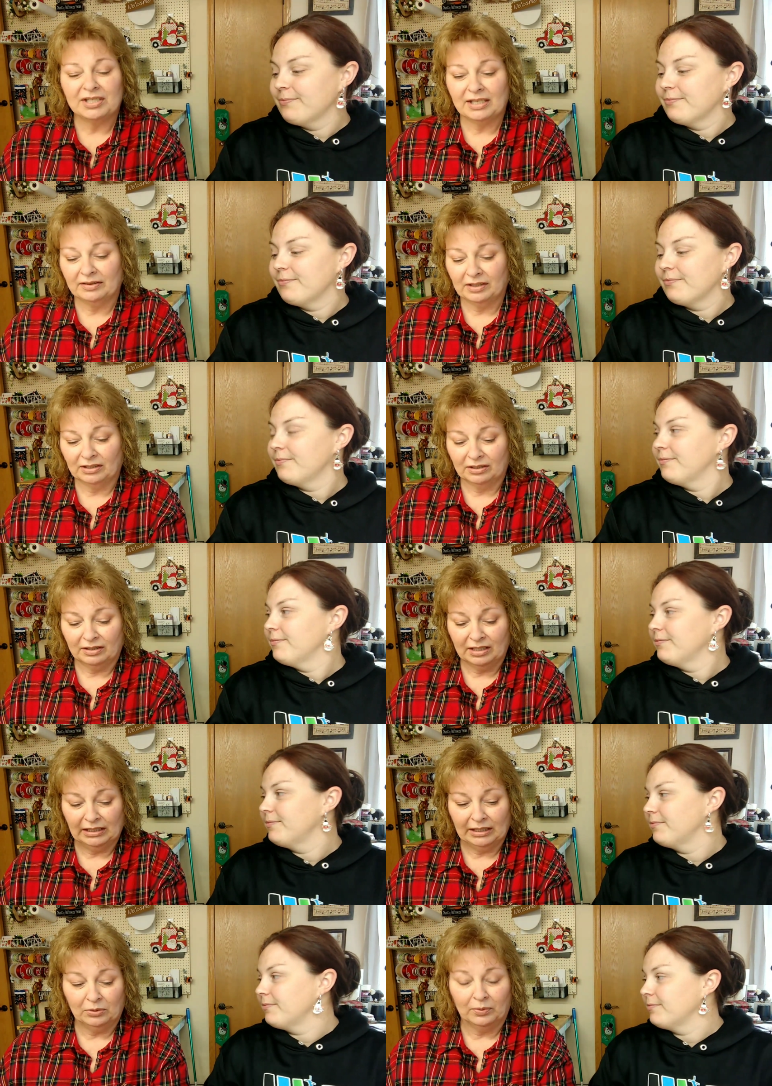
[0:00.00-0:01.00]
Speaker 1: just did the,
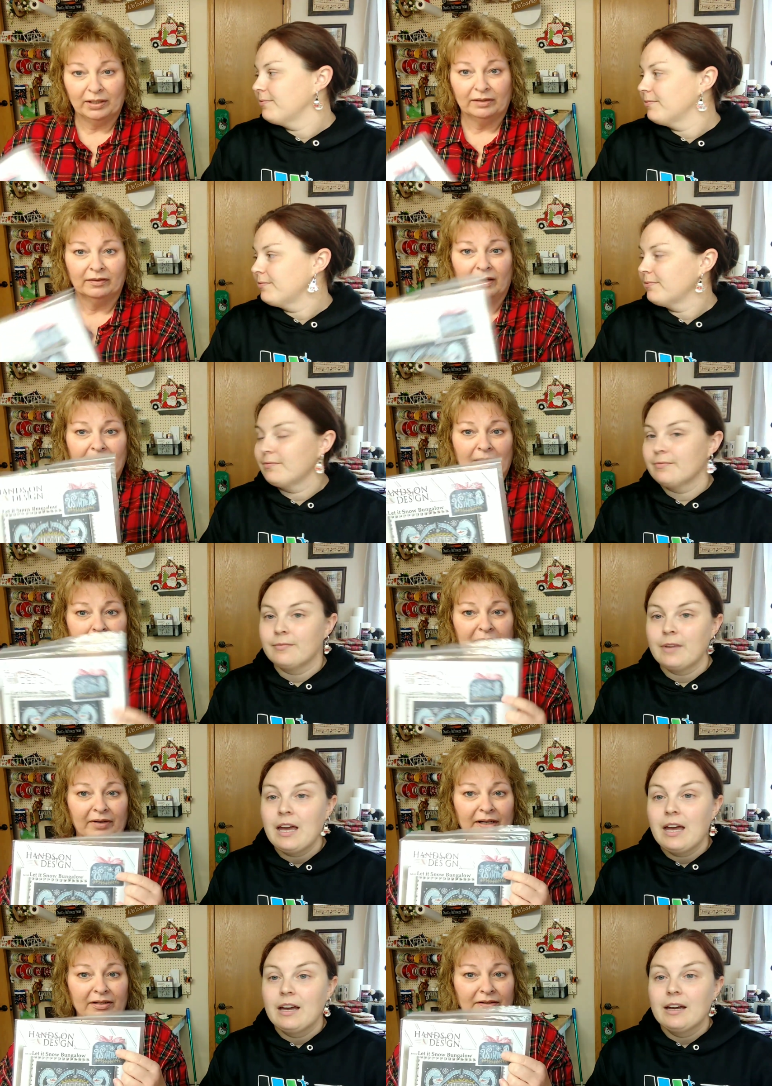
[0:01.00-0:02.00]
the little one on that
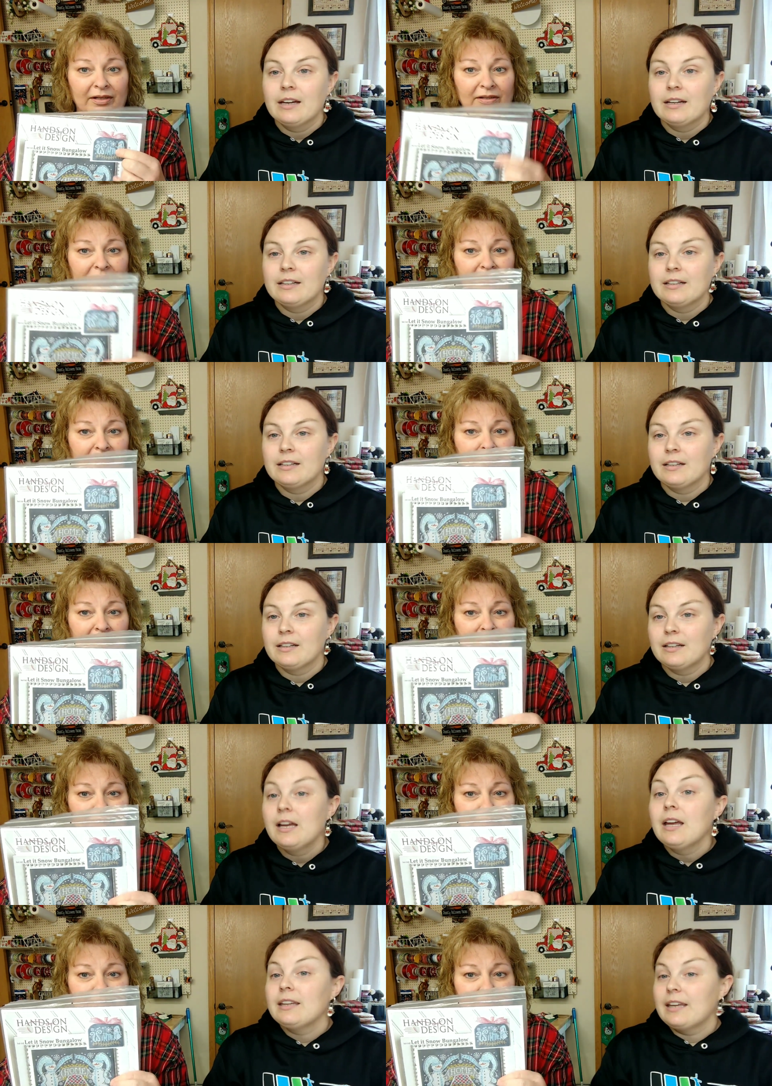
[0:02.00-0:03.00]
one, right? You didn't do the
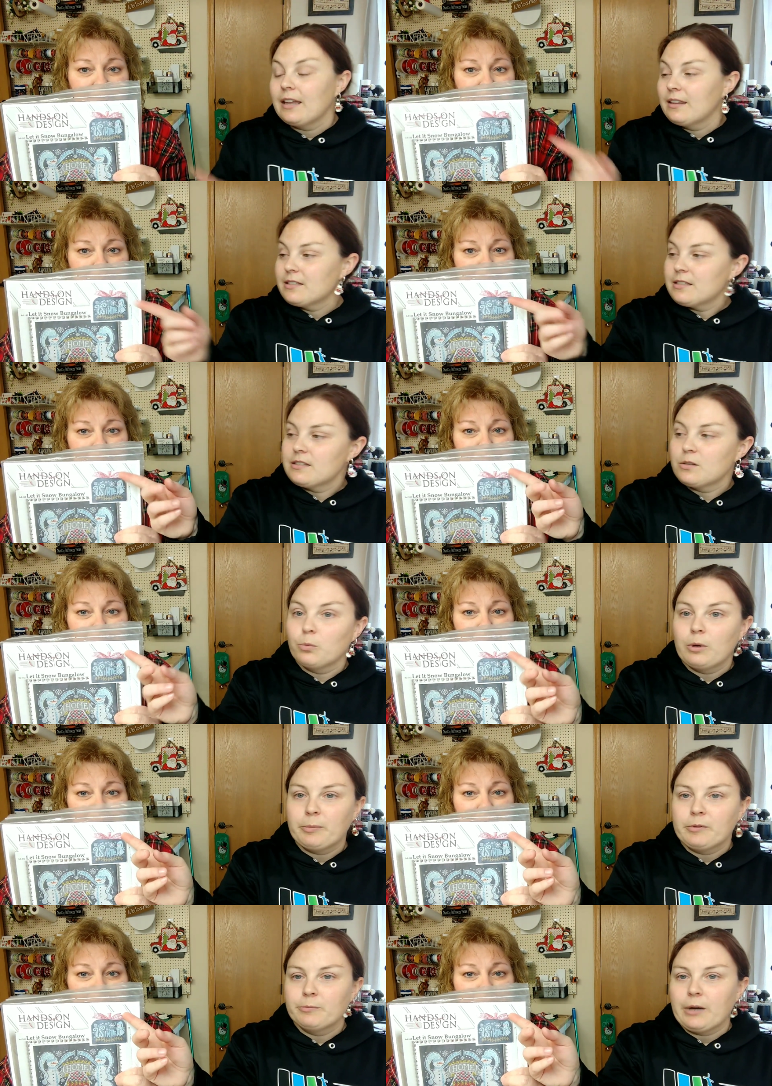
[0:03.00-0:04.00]
big one?
Speaker 2: Yeah, this is a
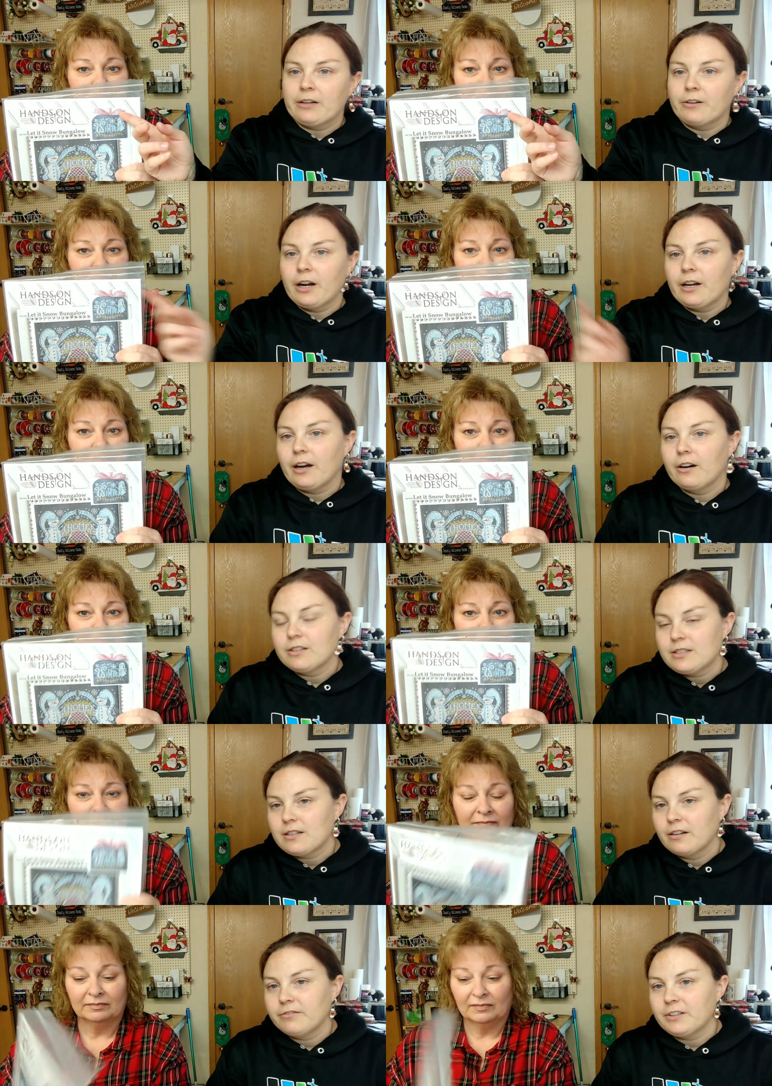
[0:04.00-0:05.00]
WIP of mine right now.
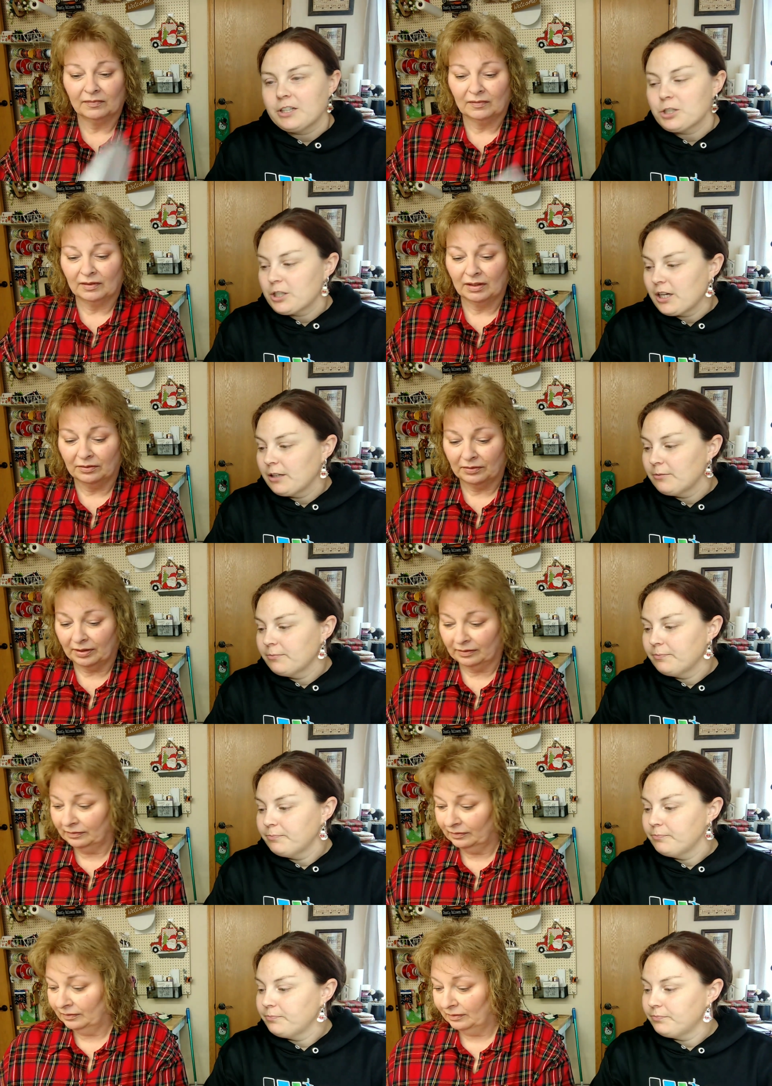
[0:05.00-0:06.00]
It's not finished yet.
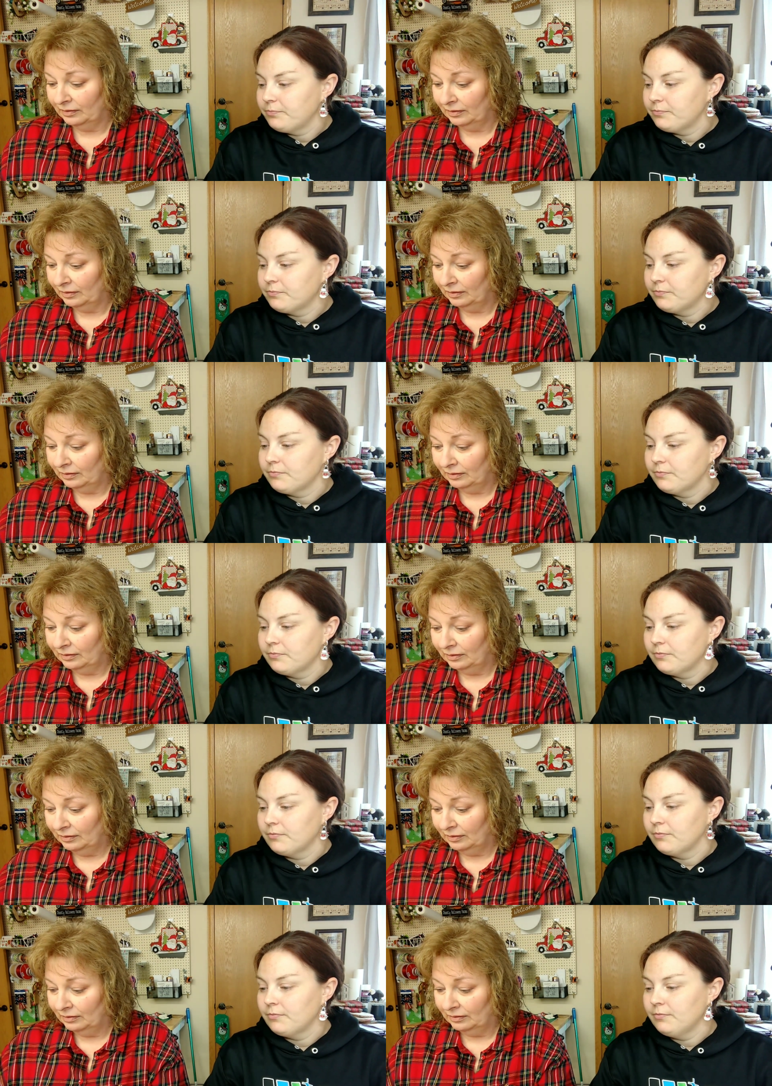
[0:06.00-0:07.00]

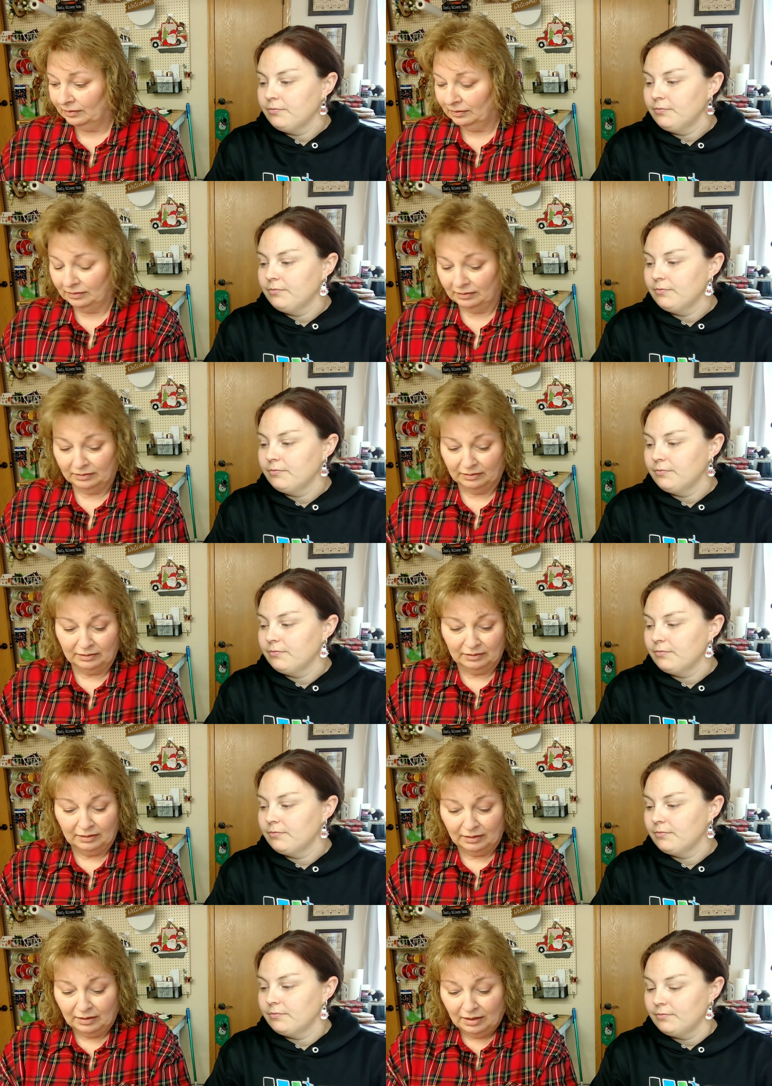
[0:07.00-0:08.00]

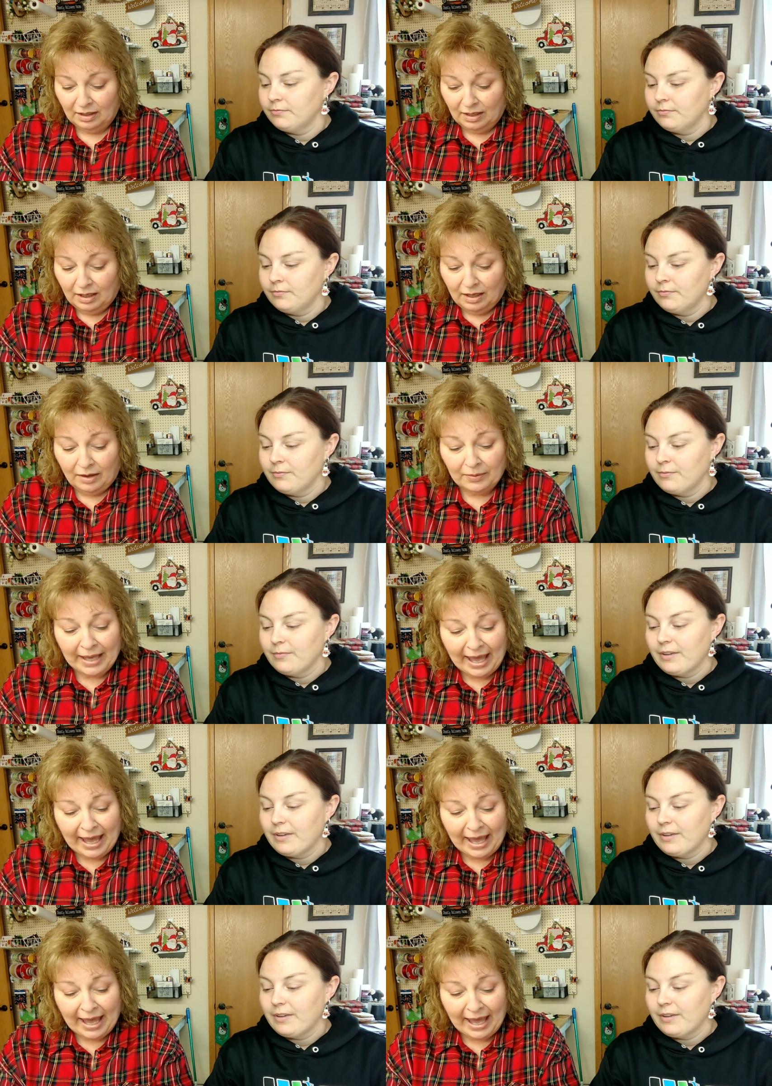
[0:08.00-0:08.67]
Speaker 1: Okay.